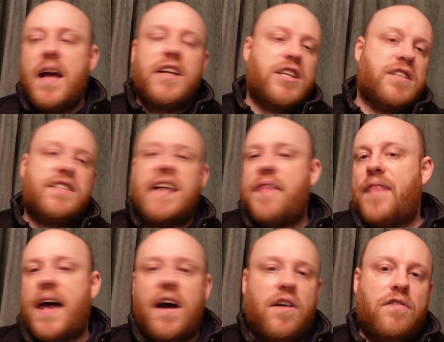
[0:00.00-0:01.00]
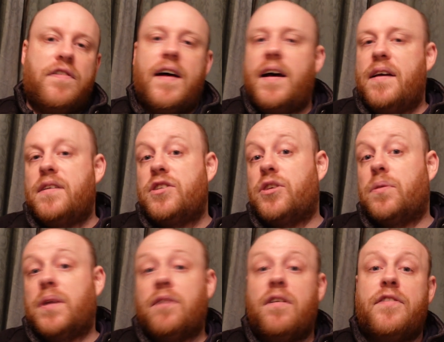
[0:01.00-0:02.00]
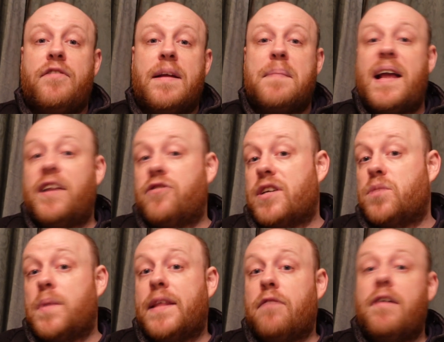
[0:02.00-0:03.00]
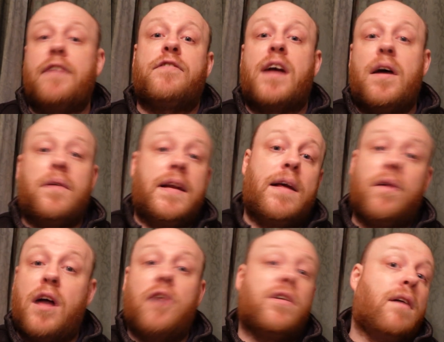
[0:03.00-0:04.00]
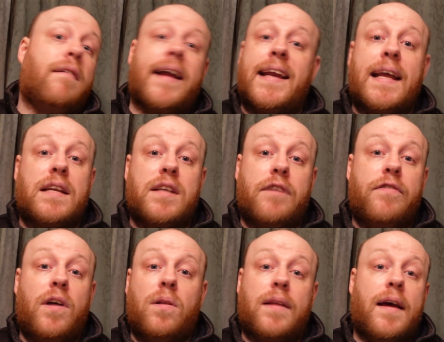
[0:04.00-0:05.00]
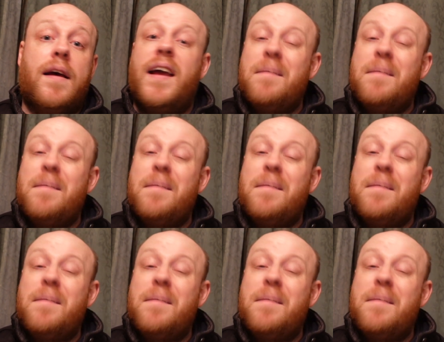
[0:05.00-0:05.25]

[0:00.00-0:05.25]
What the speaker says: just send that over to your other email address with your ref code, and it'll go directly into your folder.